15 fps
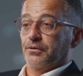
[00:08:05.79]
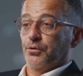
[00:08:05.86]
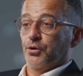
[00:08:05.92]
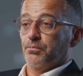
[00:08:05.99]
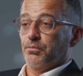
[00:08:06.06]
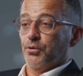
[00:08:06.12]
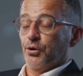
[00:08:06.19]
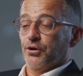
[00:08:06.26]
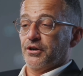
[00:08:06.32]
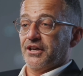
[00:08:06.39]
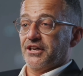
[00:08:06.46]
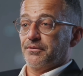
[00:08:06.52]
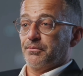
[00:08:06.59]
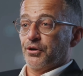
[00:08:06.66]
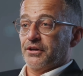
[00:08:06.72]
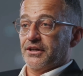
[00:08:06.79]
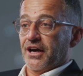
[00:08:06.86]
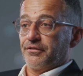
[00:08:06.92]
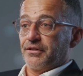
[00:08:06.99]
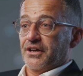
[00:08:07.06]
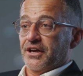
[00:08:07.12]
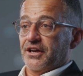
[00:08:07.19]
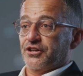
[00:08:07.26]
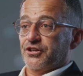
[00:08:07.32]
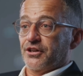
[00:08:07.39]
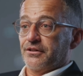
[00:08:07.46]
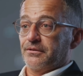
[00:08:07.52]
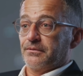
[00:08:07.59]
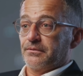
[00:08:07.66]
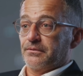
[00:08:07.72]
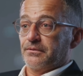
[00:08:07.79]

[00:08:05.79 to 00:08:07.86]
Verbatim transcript: or poor keyboard navigation.